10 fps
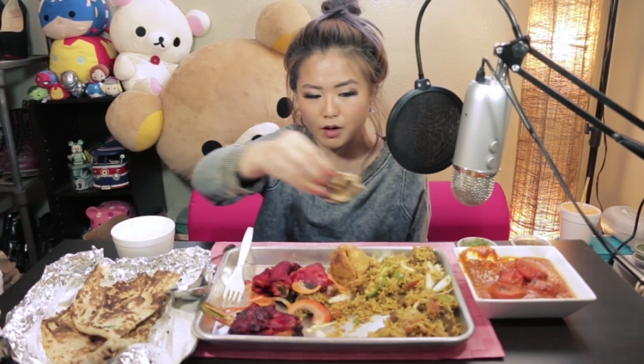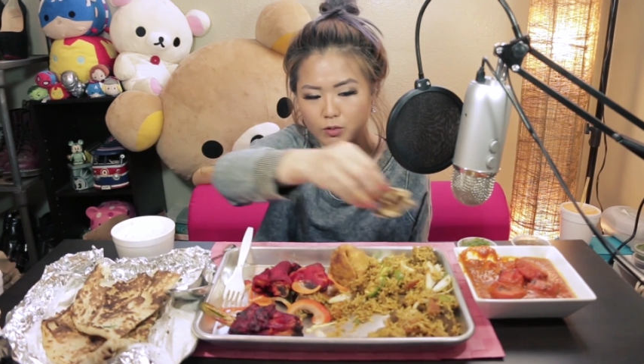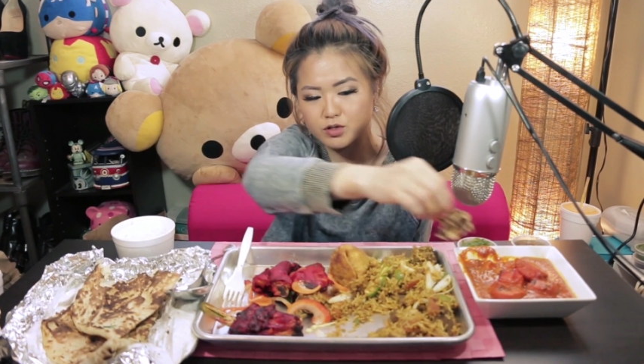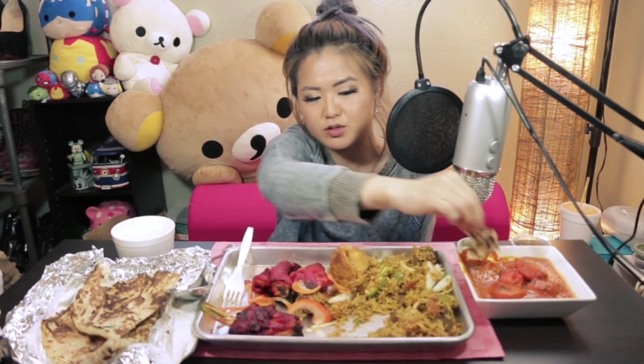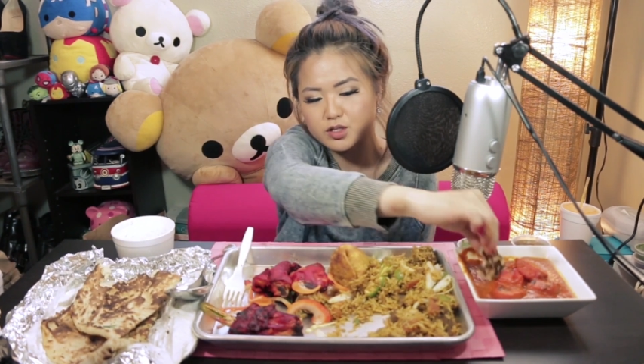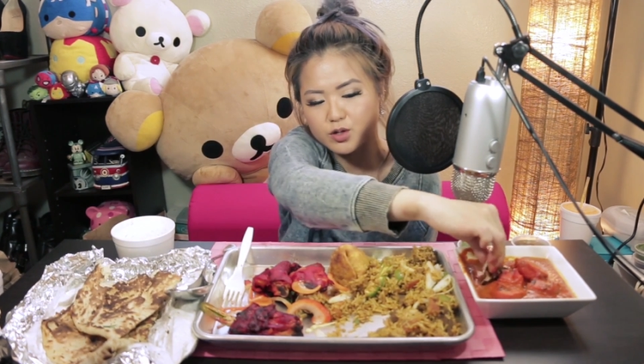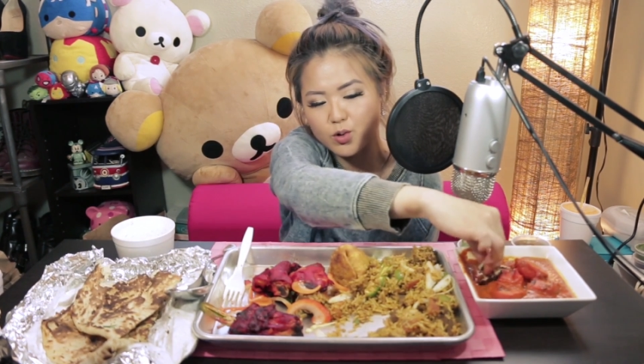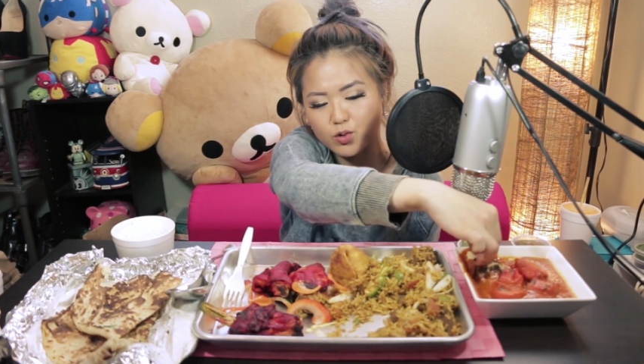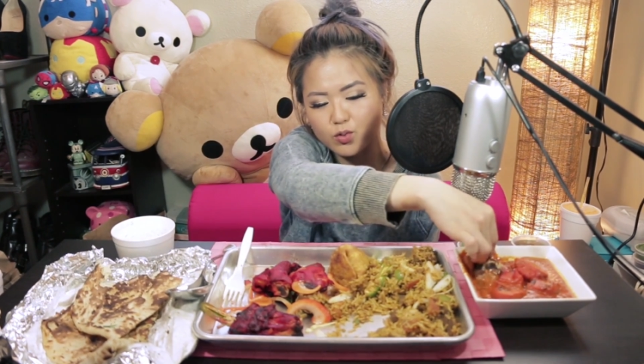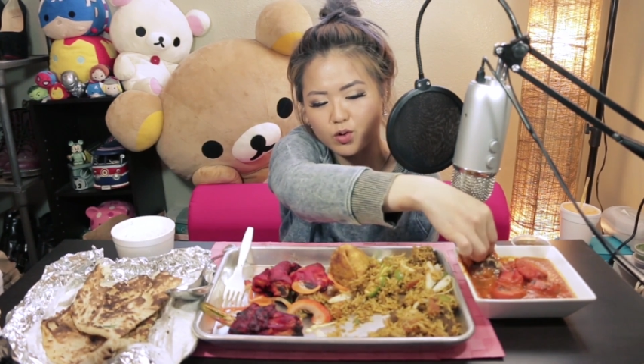which was
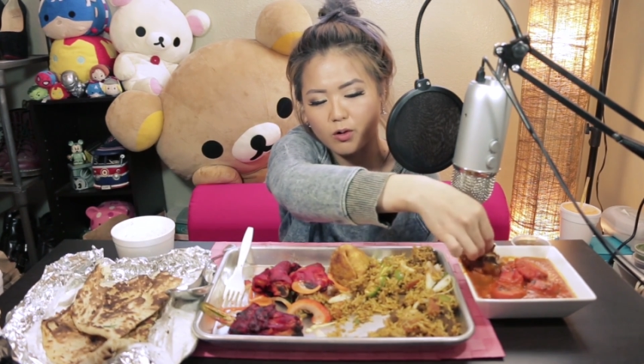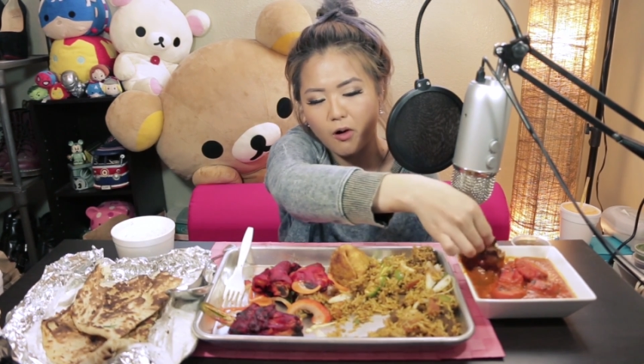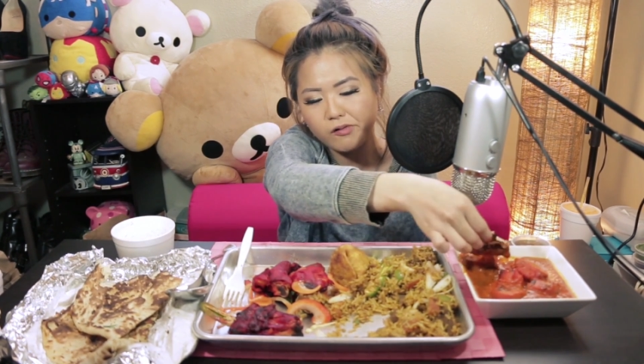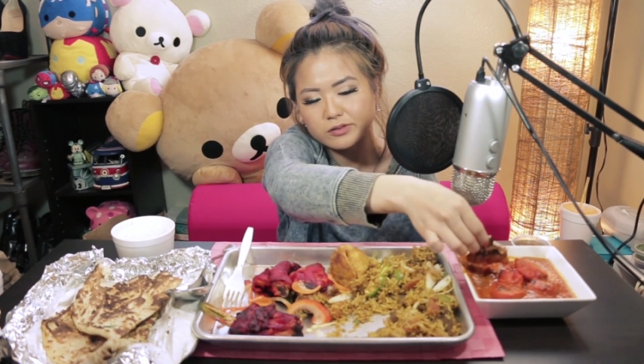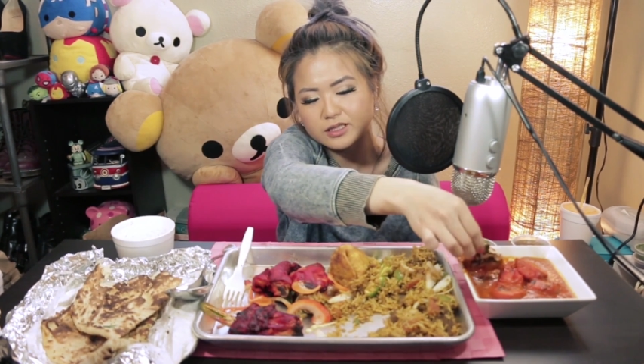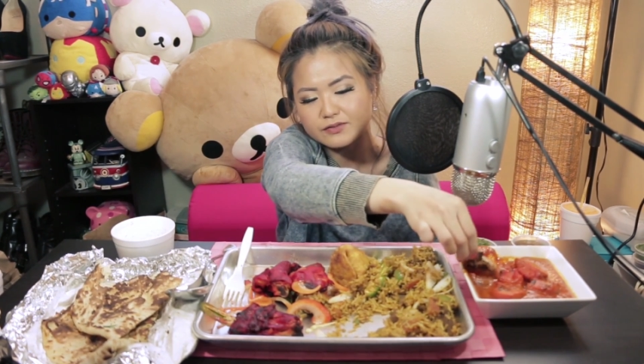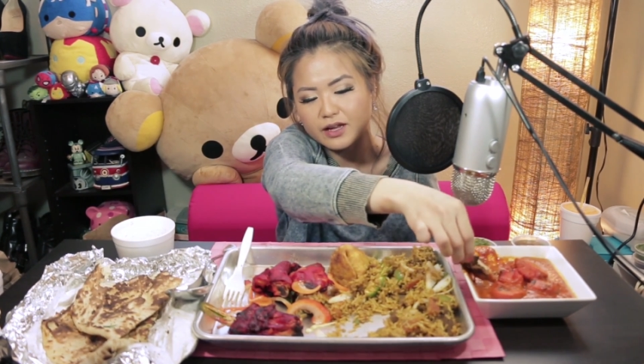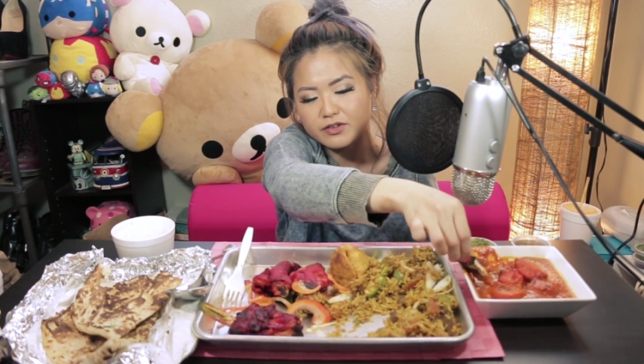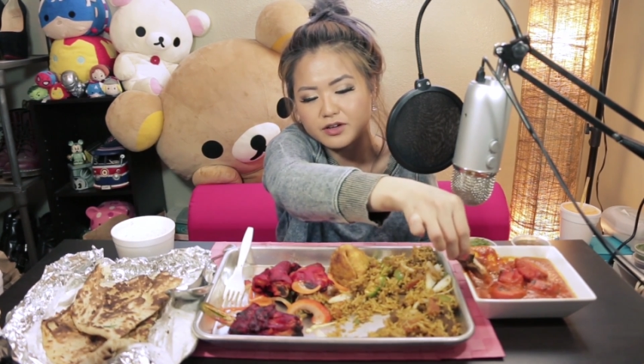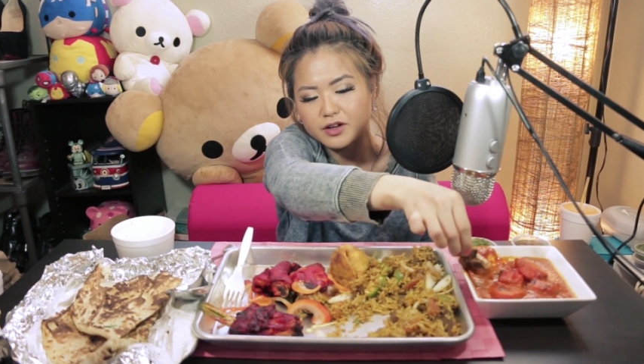so cool. I've
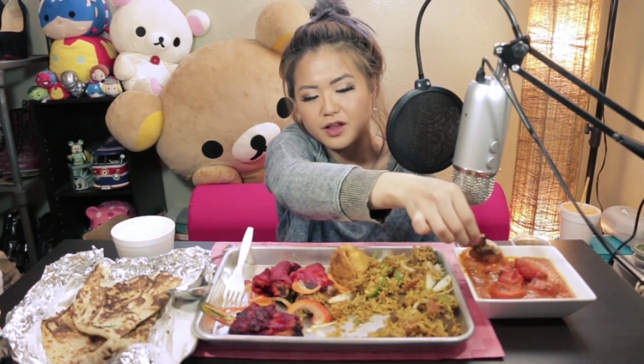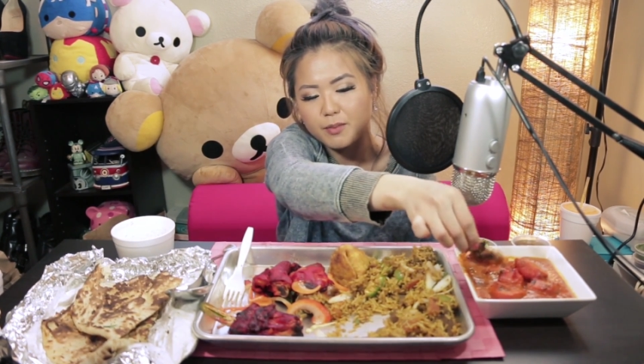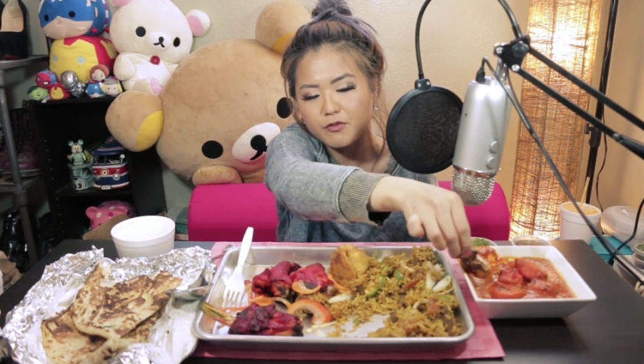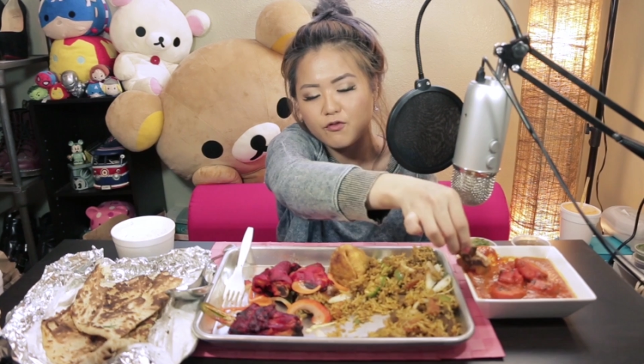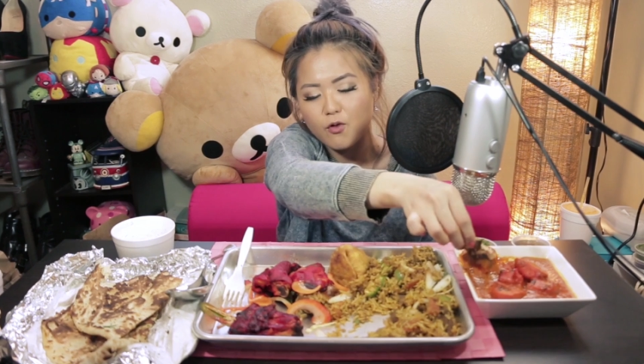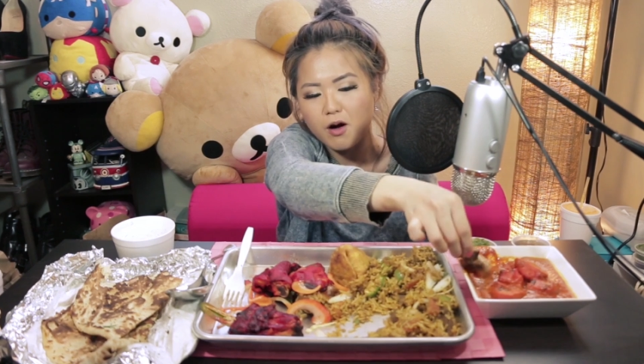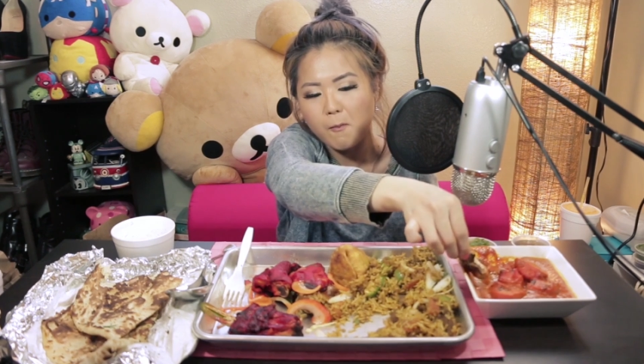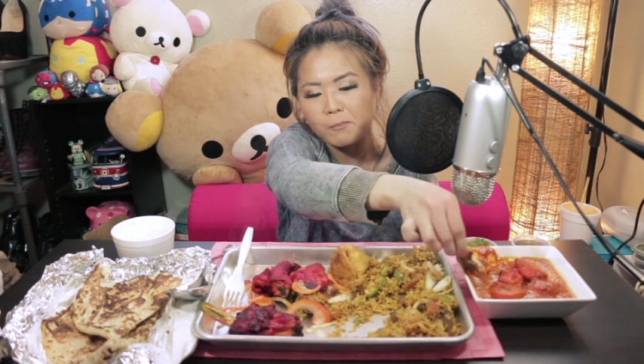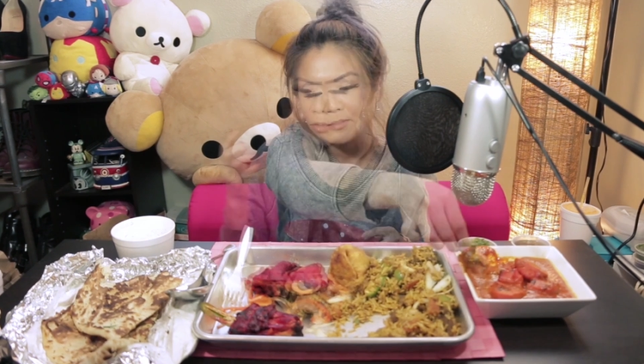never done that before.